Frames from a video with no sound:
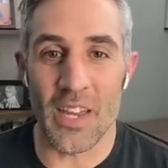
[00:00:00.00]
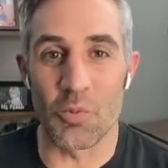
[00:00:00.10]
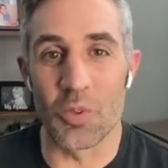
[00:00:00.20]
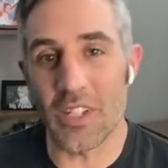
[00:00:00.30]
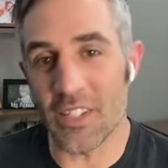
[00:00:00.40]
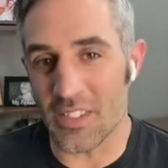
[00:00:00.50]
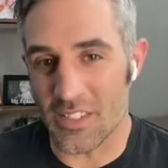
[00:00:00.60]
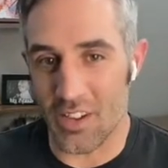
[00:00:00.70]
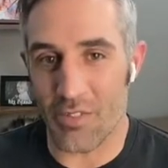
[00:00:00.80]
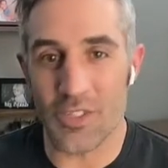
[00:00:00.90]
and we'll get
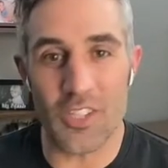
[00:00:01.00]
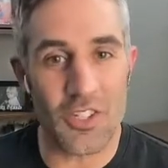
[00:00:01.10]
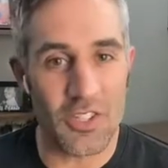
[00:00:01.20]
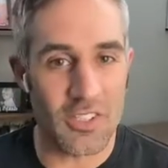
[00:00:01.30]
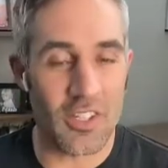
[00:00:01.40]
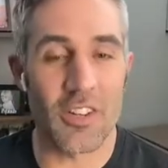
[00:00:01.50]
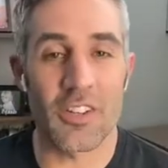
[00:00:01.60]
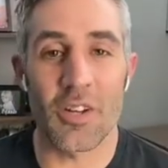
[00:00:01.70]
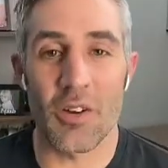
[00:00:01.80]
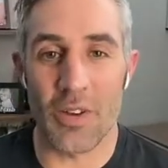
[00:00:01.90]
this conversation started